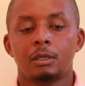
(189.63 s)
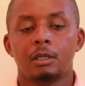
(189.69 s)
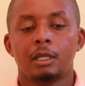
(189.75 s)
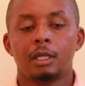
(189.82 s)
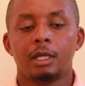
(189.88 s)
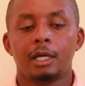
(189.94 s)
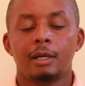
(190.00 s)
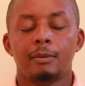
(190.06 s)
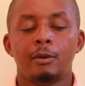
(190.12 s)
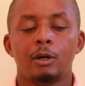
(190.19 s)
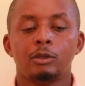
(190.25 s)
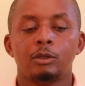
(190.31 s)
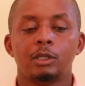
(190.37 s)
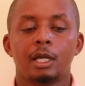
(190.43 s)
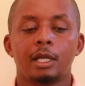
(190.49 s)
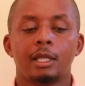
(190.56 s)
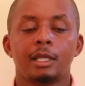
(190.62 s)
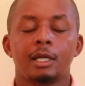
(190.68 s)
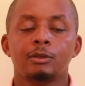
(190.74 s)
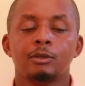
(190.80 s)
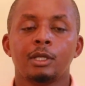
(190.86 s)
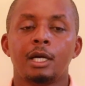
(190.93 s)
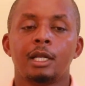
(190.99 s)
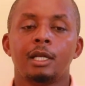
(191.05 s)
There are about
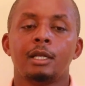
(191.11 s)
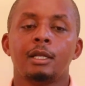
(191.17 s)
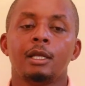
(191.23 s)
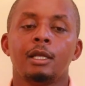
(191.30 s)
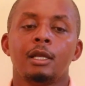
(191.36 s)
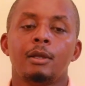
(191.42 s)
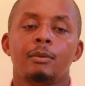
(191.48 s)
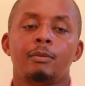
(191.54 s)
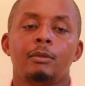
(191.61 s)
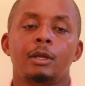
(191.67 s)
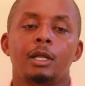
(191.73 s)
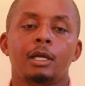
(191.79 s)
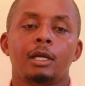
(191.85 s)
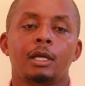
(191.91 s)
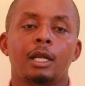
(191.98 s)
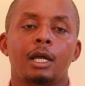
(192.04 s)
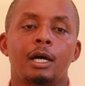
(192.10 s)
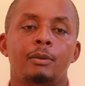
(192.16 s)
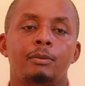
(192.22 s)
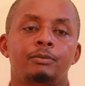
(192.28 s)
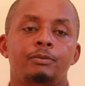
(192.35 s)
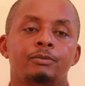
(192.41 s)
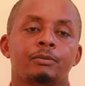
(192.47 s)
1,000 milligram.